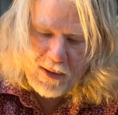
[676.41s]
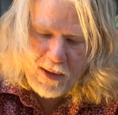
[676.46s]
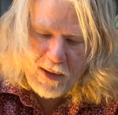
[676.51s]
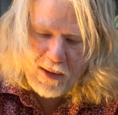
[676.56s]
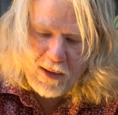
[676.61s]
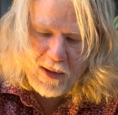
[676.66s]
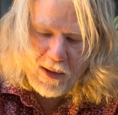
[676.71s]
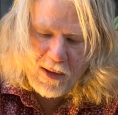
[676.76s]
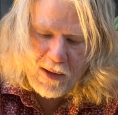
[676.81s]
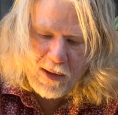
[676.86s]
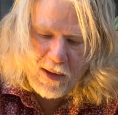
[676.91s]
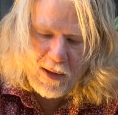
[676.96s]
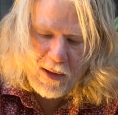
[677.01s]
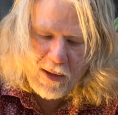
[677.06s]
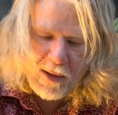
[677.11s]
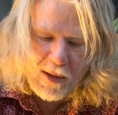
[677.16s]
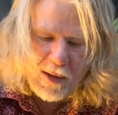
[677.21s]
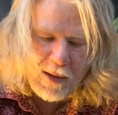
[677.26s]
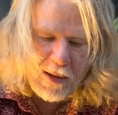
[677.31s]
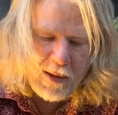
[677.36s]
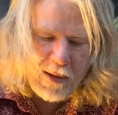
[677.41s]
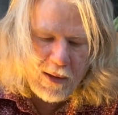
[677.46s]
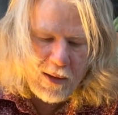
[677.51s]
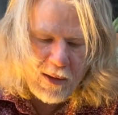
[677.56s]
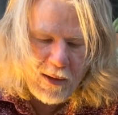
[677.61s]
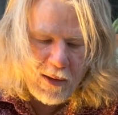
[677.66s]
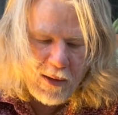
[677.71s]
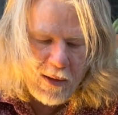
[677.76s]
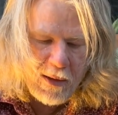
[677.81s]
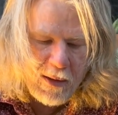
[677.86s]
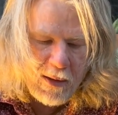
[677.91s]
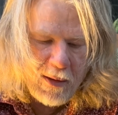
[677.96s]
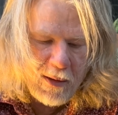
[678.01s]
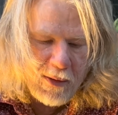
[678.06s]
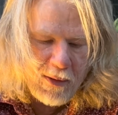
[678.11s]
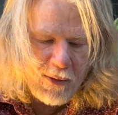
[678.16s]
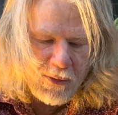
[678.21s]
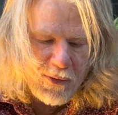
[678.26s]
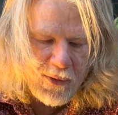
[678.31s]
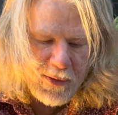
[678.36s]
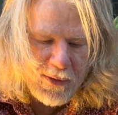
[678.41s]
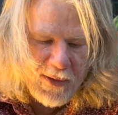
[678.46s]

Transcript: the